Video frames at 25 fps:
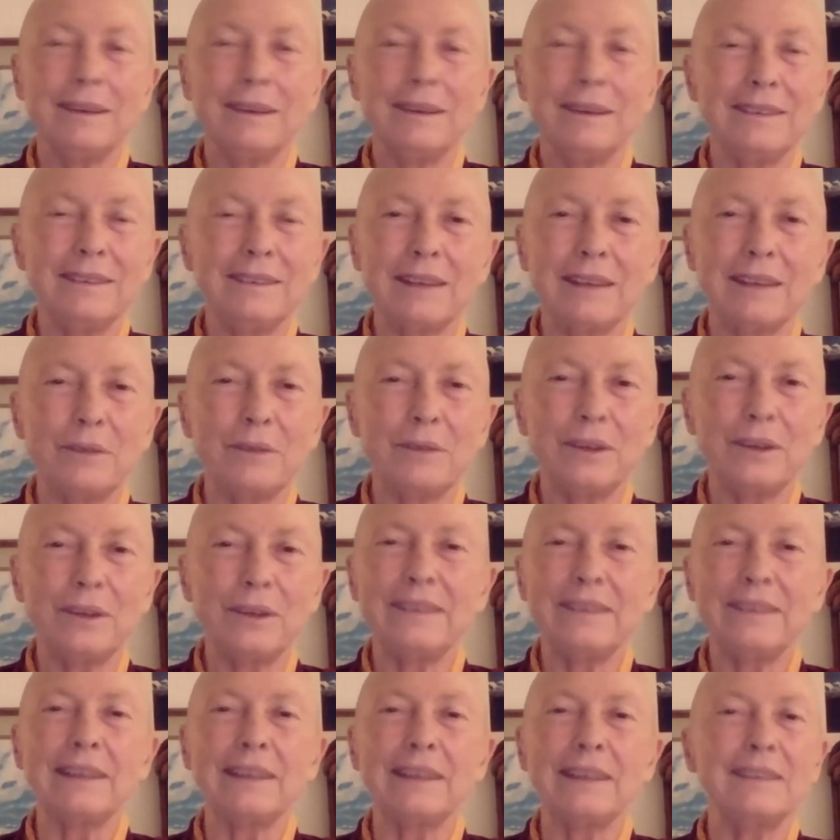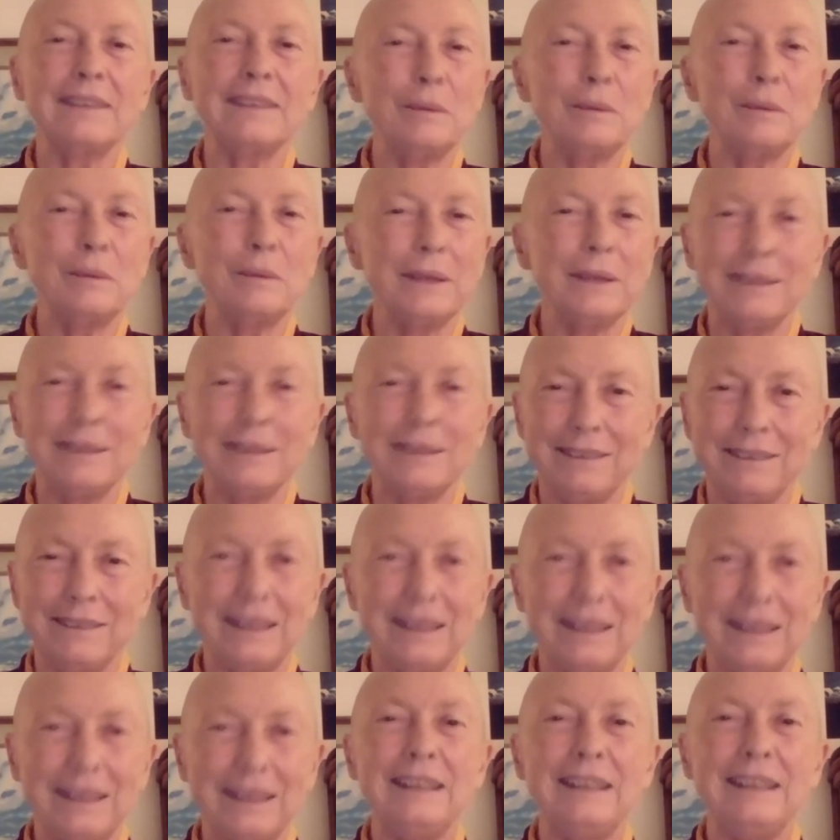It's not very sexy, but
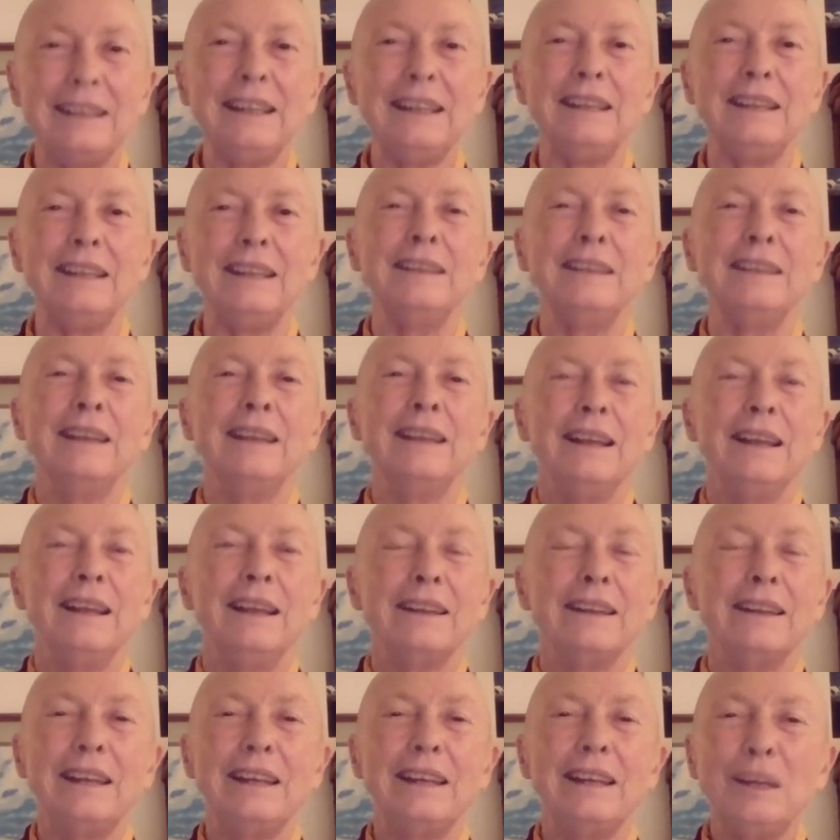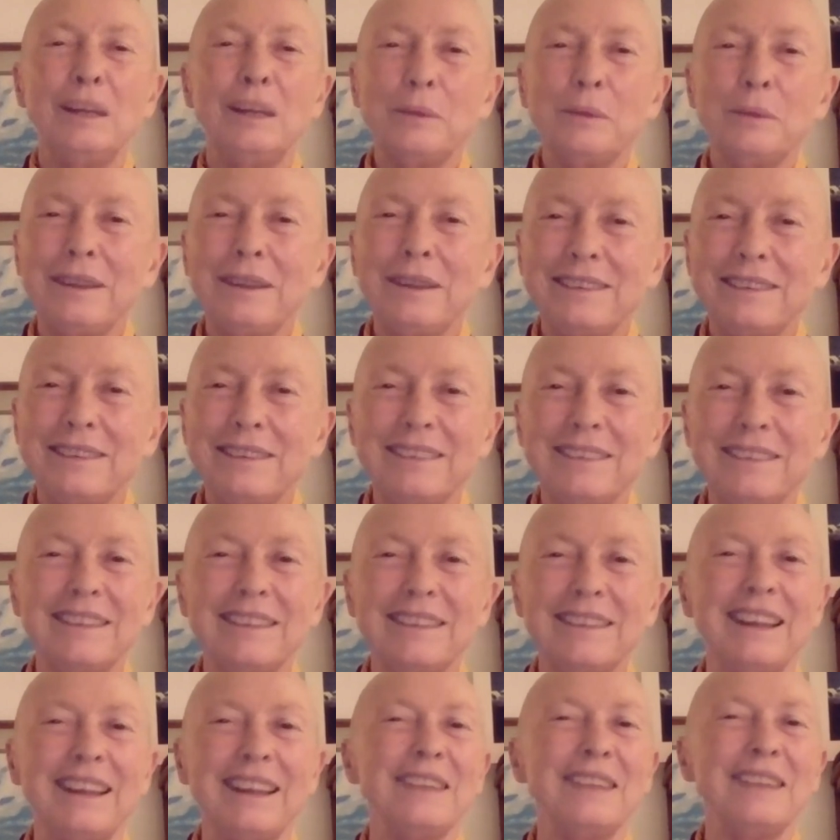they need to eat. They need a place to
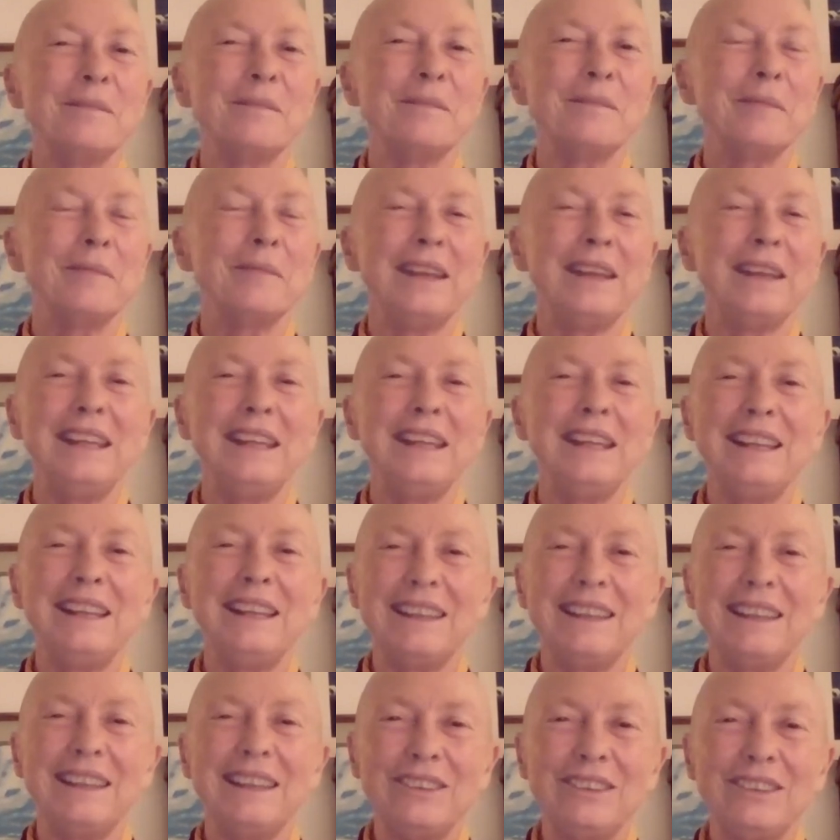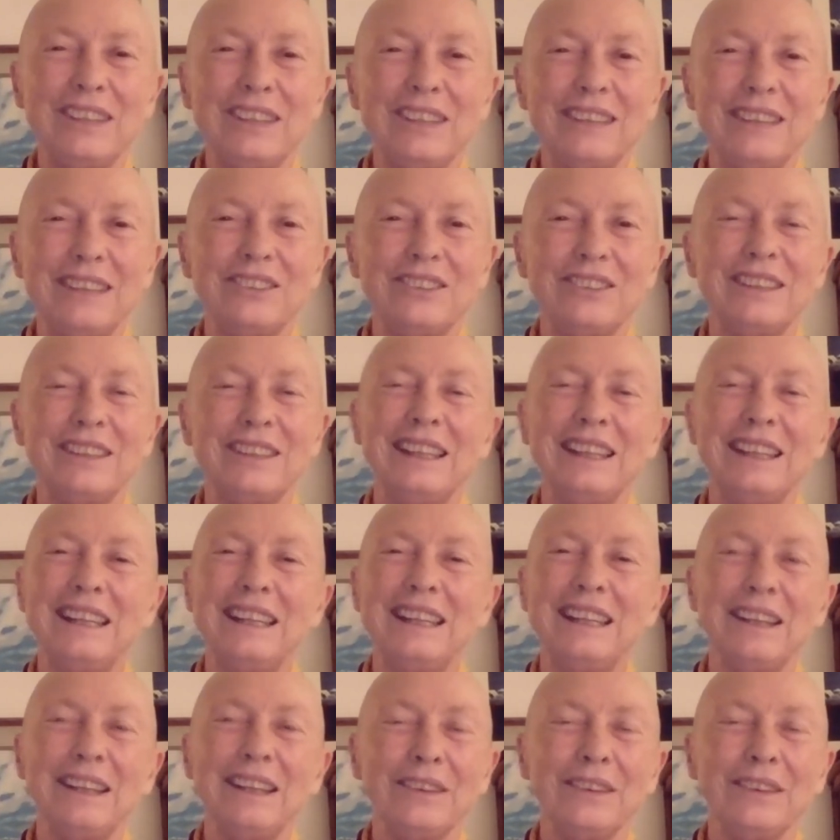stay. They need education. They
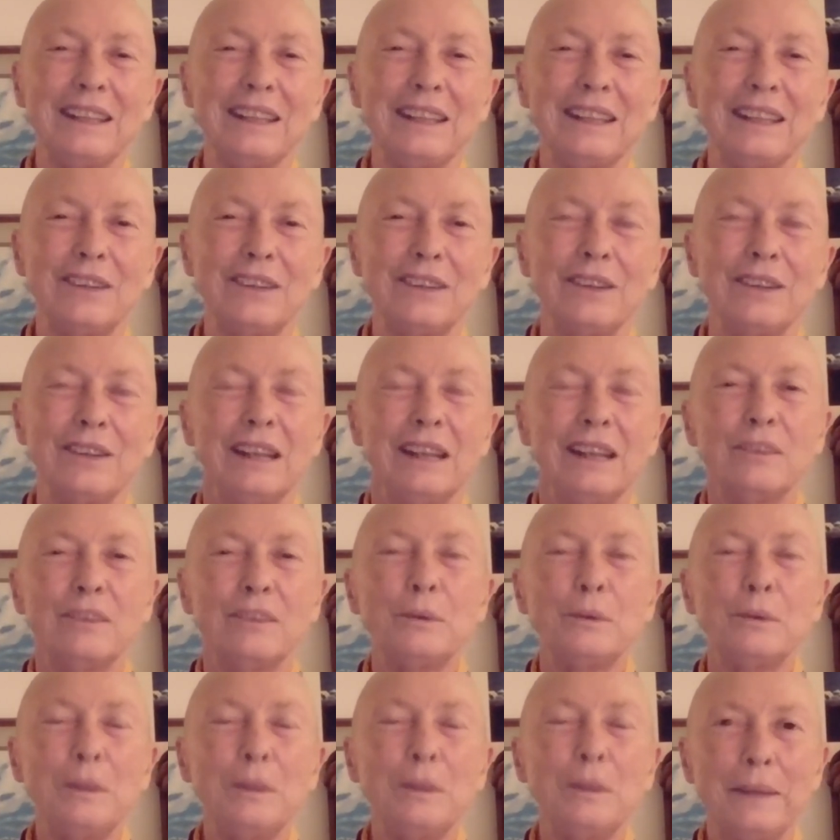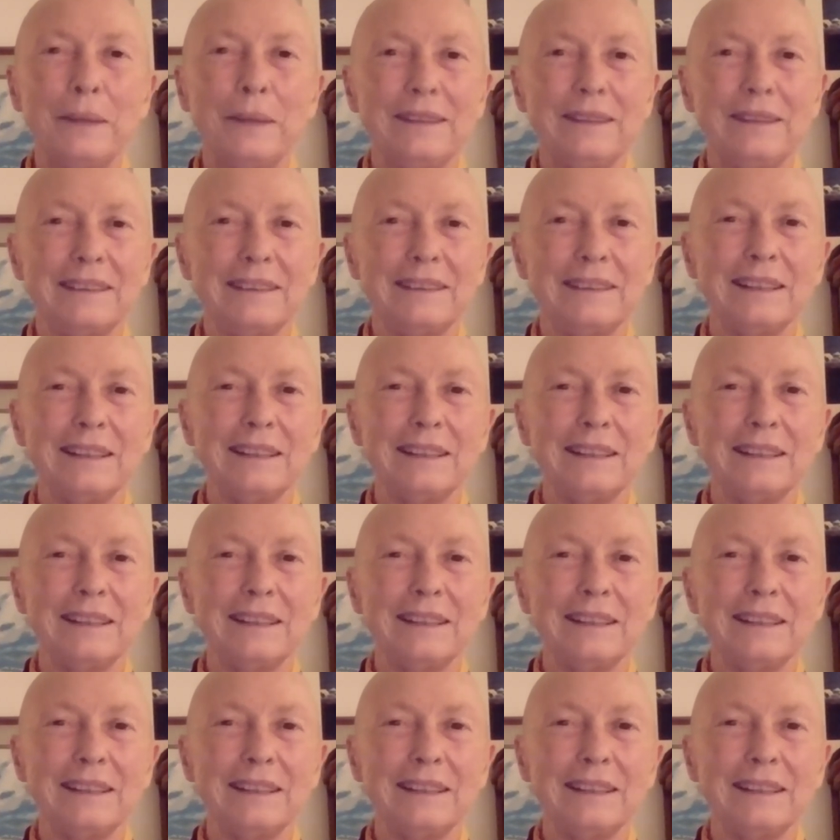need health care. It's pretty basic.